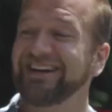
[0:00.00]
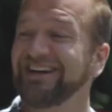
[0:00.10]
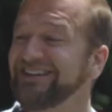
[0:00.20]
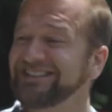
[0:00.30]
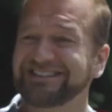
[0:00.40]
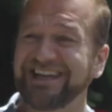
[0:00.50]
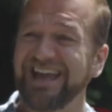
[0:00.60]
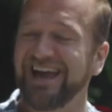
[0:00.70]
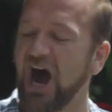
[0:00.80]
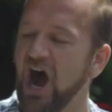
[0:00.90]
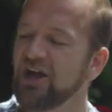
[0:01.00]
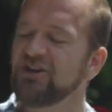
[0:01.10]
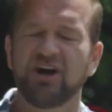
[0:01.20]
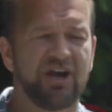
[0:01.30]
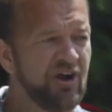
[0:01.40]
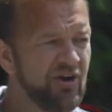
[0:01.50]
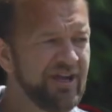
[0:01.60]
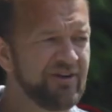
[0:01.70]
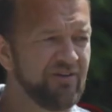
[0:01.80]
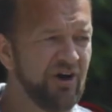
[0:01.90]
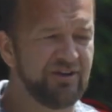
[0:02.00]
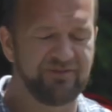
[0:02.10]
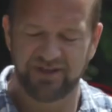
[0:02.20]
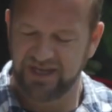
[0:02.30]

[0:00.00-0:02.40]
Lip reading: can't say it. Hyundai Ioniq 5,